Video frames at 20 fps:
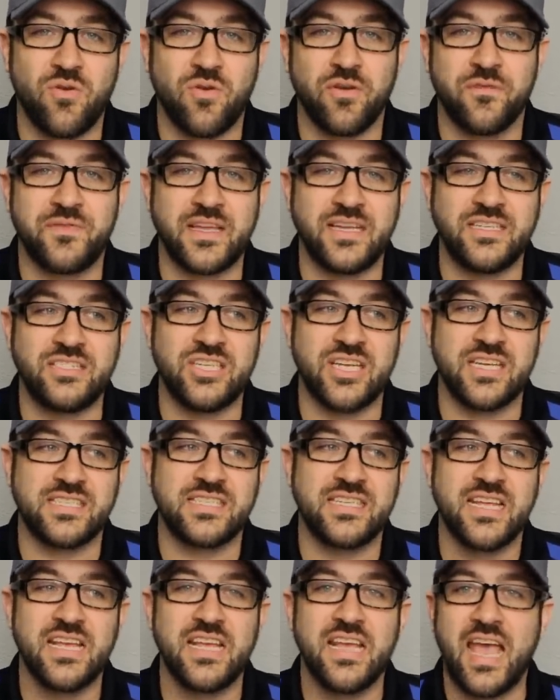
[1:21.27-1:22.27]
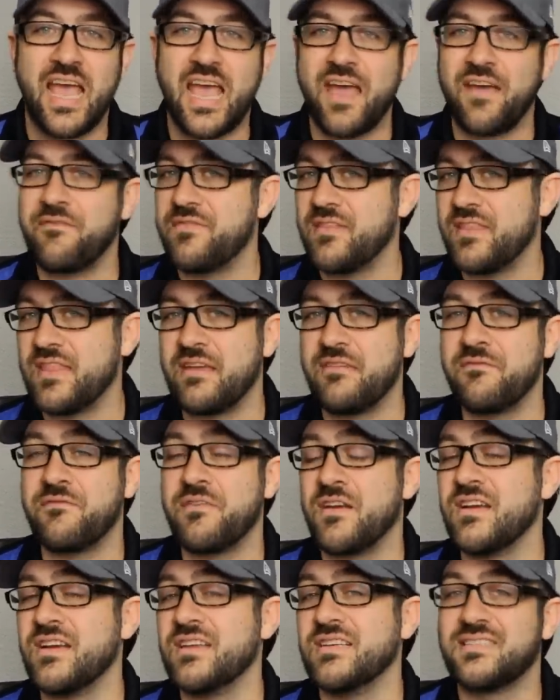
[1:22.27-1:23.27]
or if they just have that
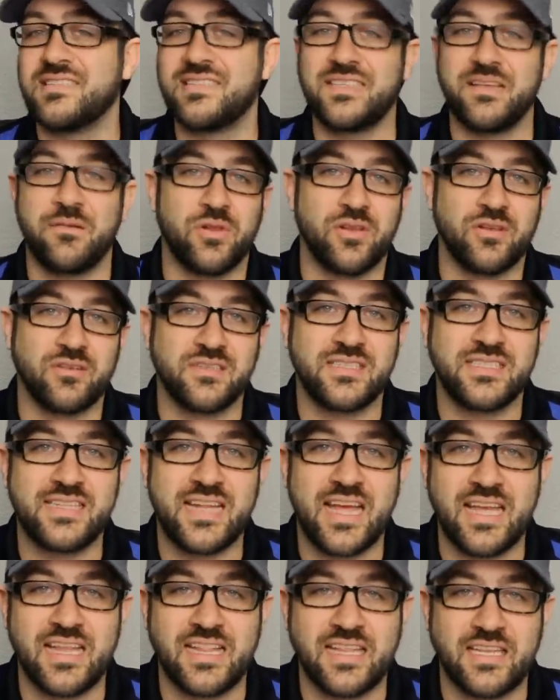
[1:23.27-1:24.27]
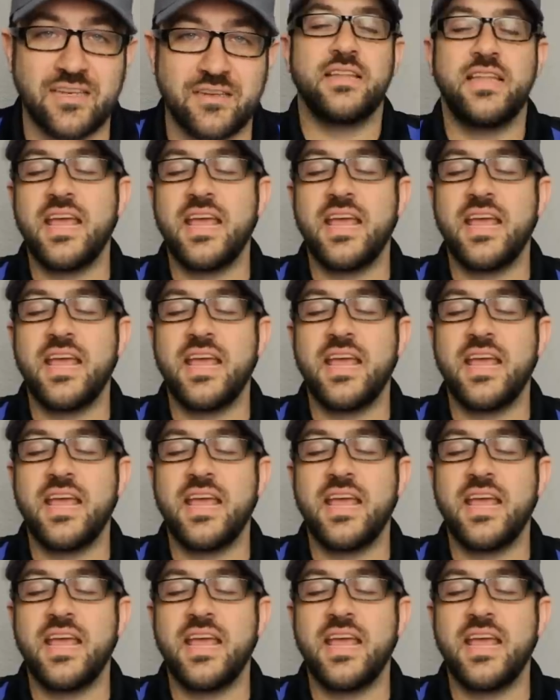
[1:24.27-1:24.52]
very similar styling.